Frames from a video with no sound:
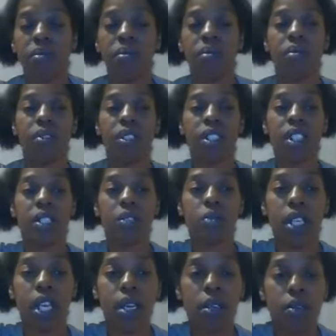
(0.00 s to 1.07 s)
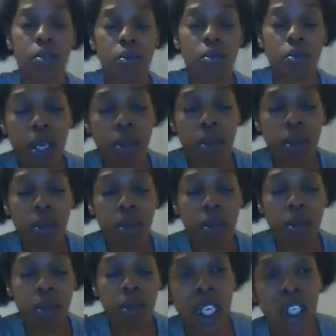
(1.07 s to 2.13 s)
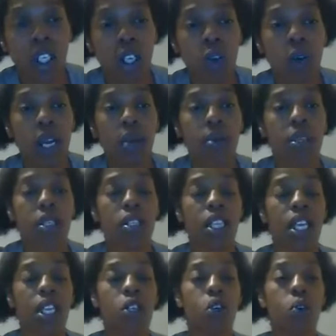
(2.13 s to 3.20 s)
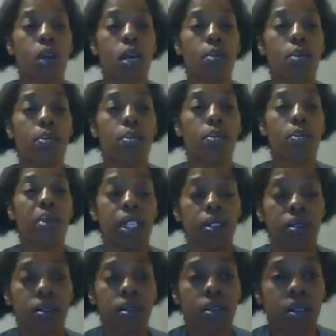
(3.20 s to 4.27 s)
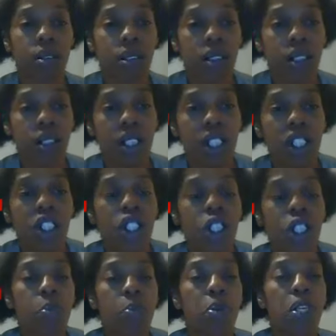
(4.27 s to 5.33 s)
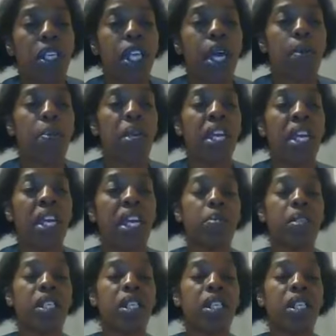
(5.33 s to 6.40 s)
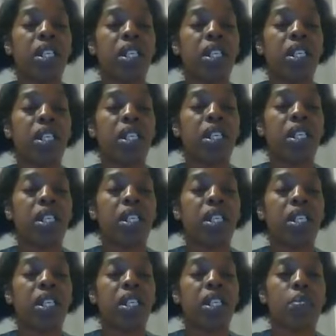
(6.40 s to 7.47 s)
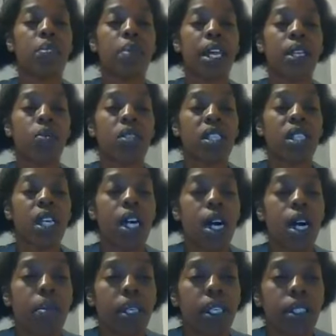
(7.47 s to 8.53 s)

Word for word: See, when they dumped that little gray that little gray bin. She was put in that bin because somebody was coming.